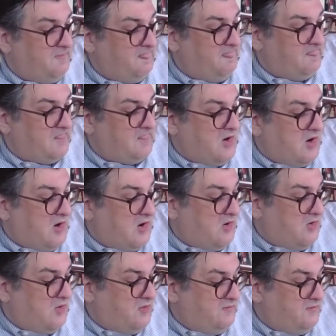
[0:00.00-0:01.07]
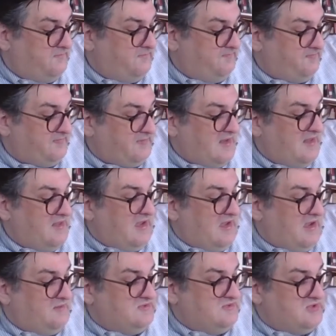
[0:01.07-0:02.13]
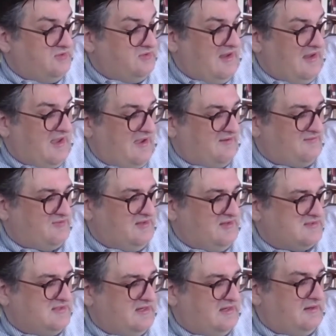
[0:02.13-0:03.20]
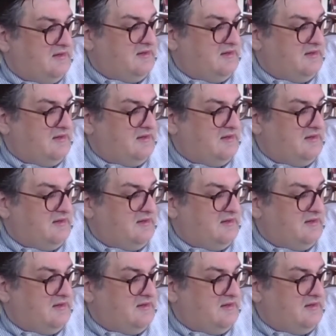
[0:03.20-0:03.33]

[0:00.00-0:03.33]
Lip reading: Carl? I was only half listening.